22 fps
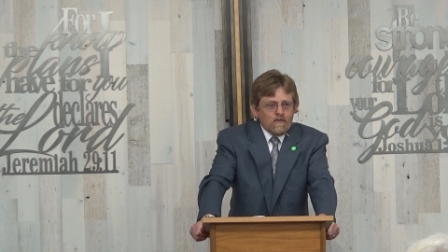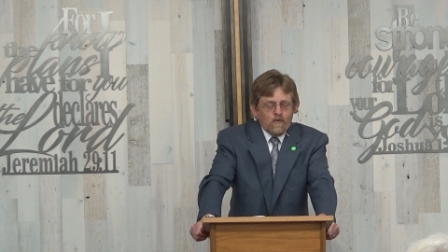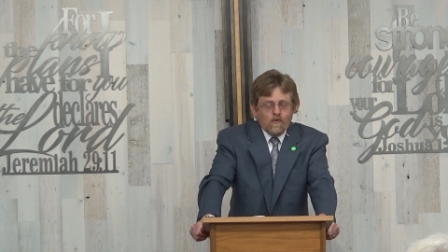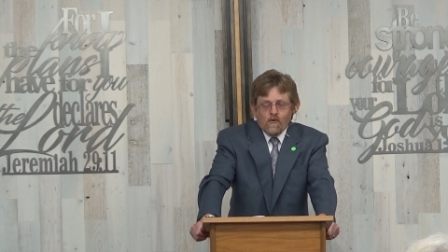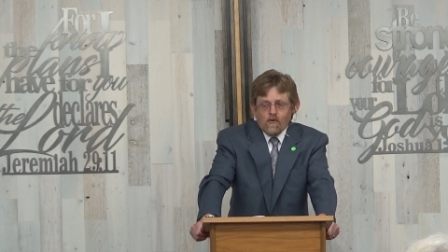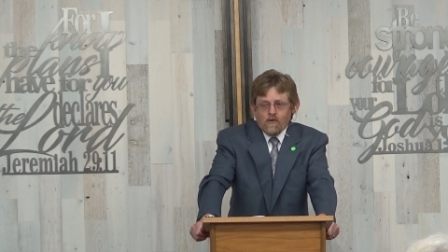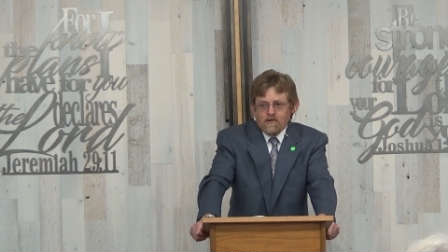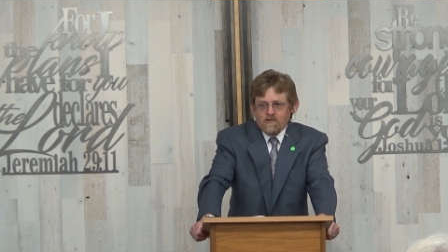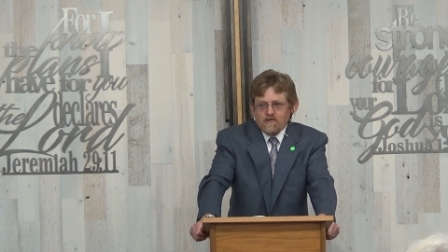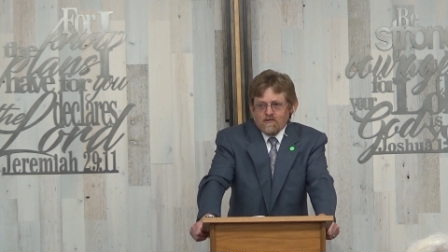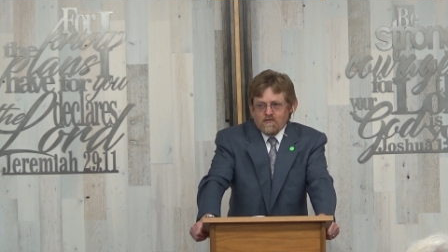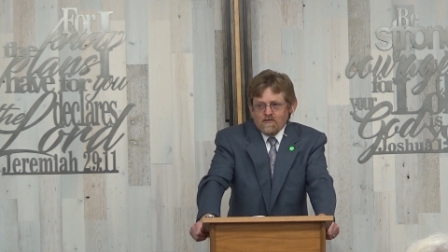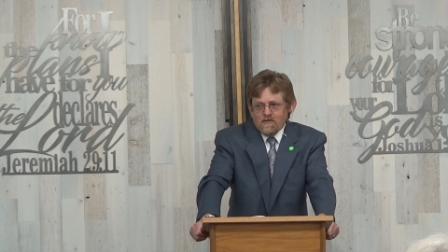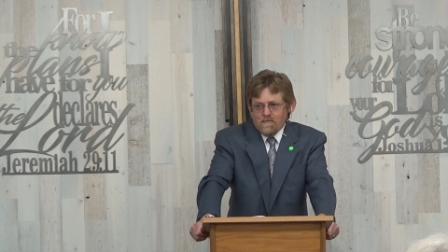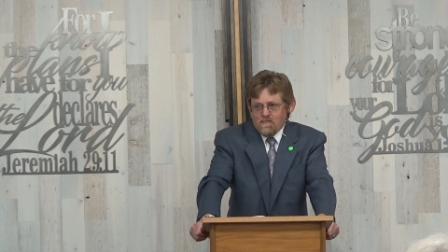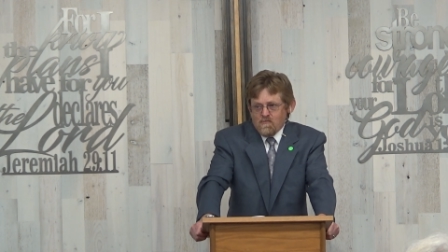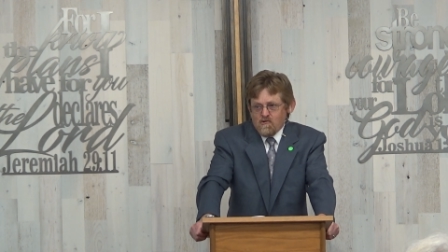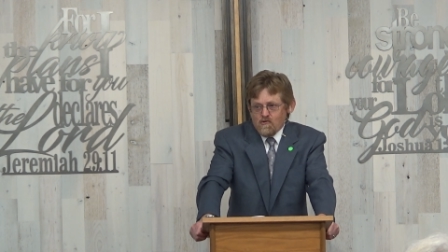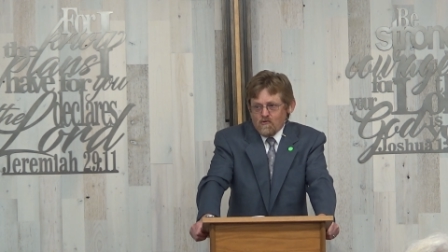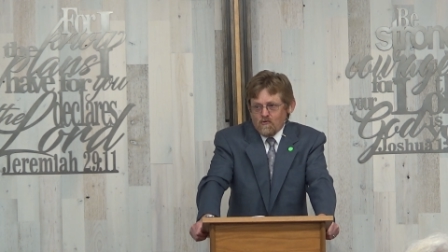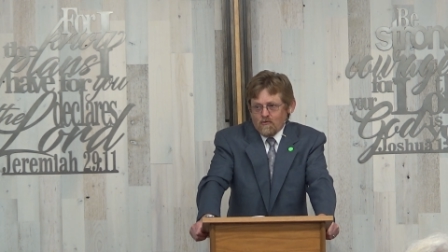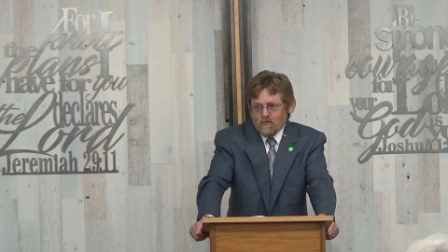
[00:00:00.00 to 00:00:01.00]
horse or the
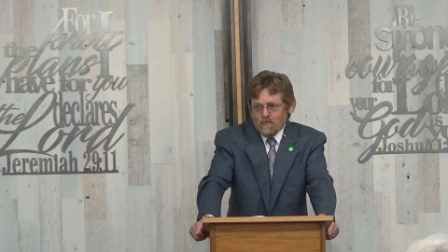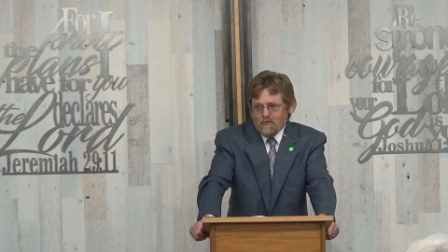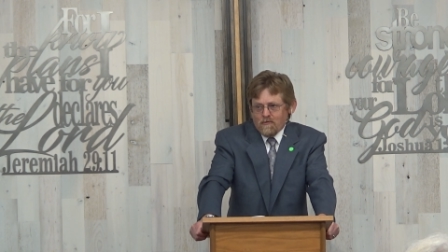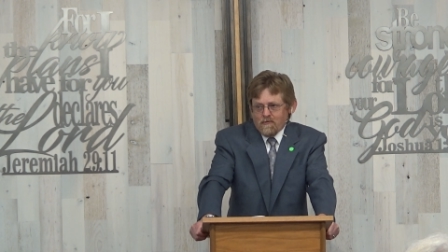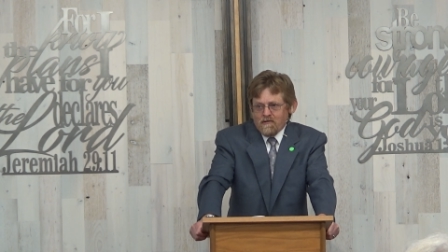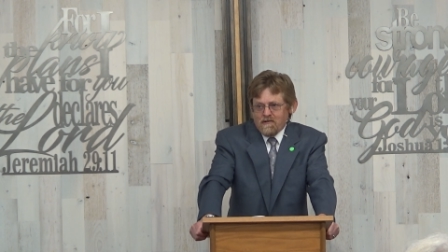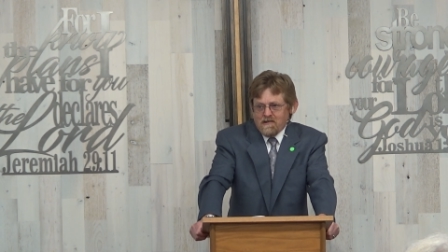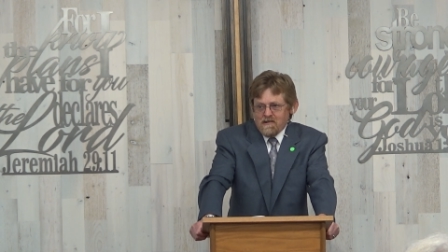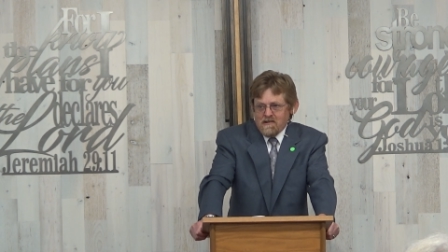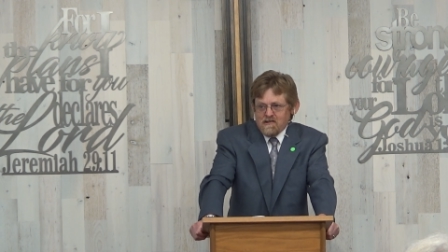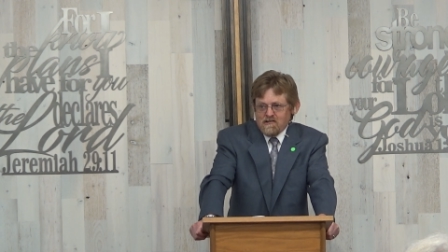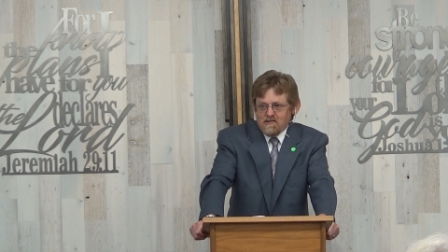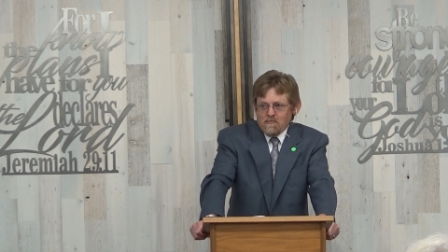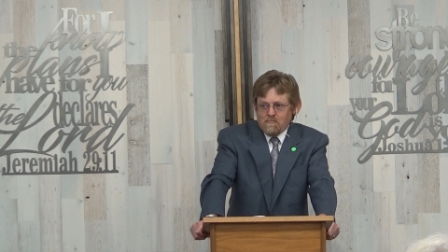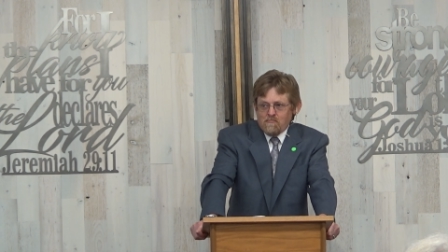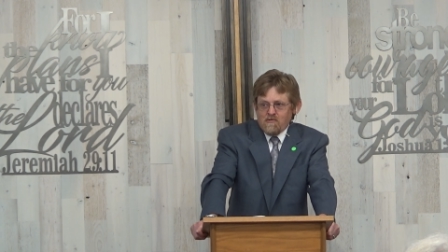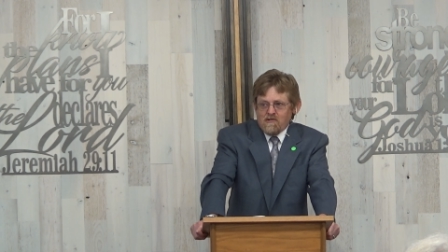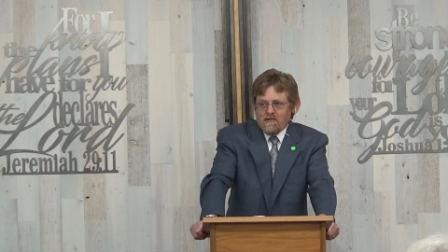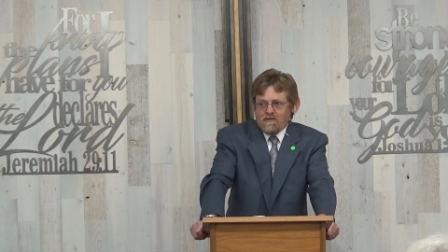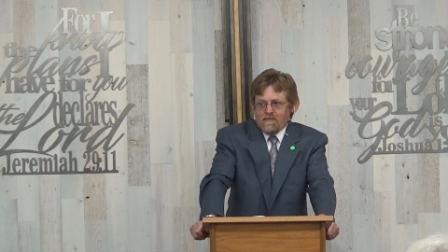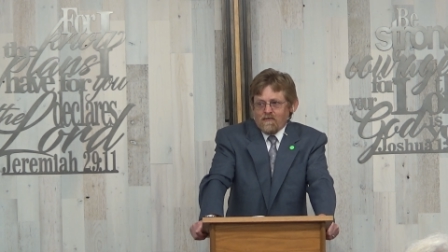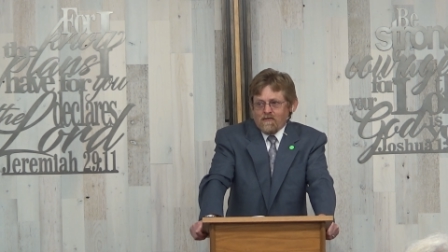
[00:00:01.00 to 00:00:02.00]
mule that needs a
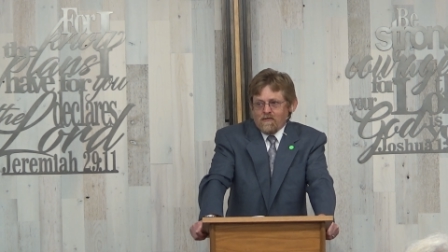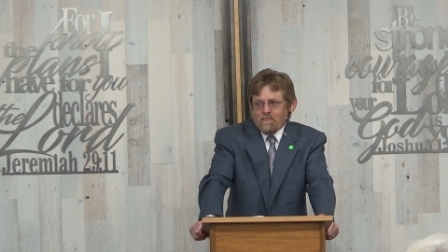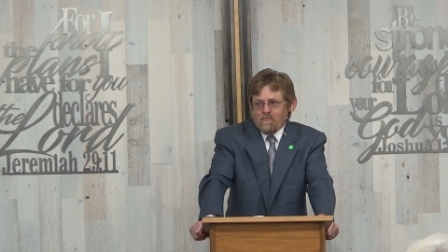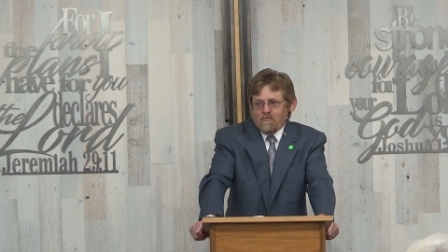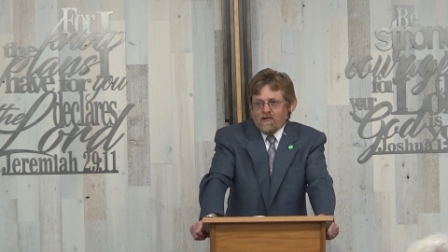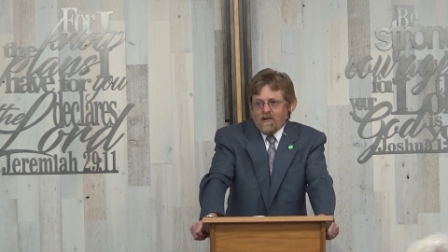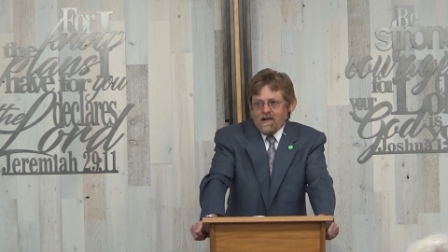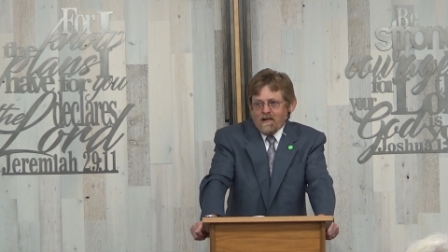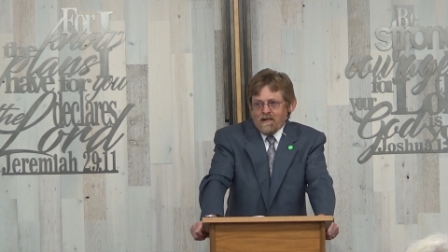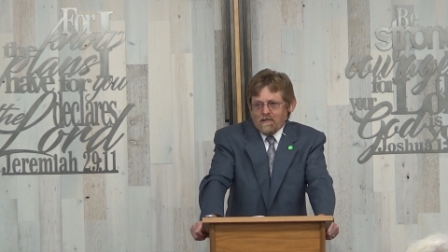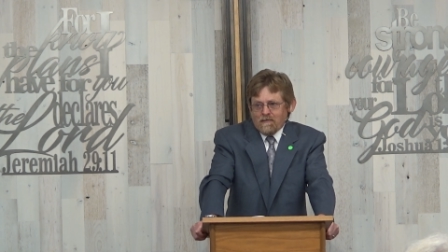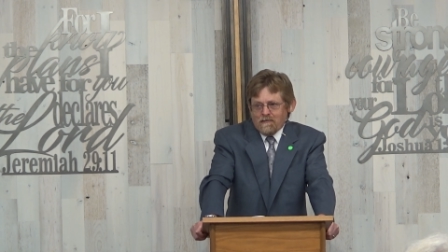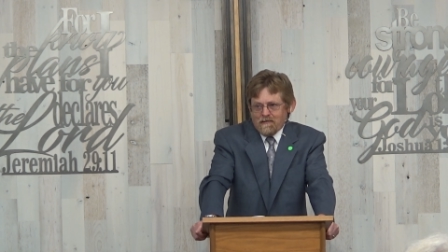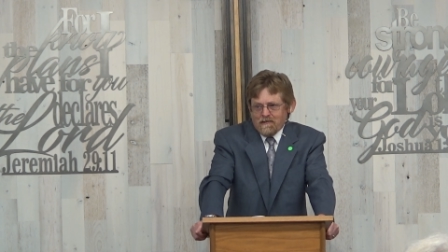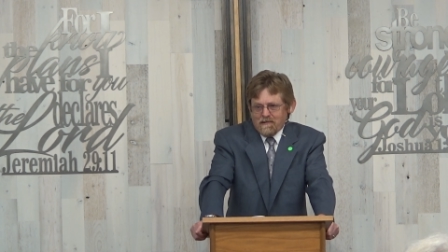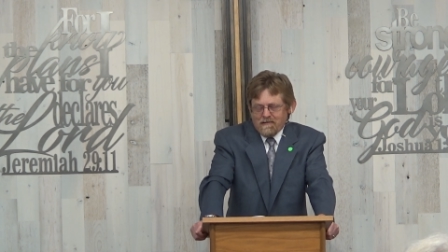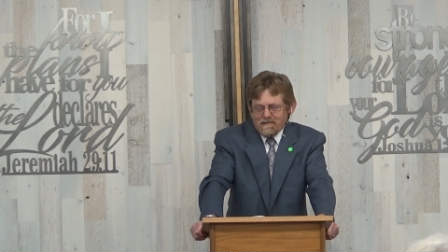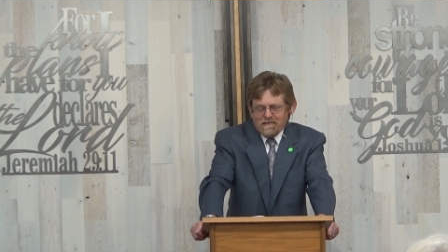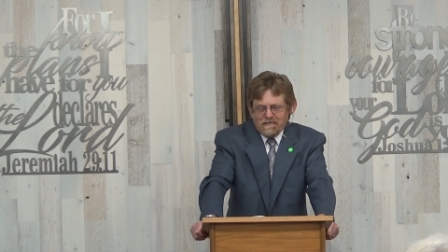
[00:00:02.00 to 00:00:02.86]
bit or a bridle.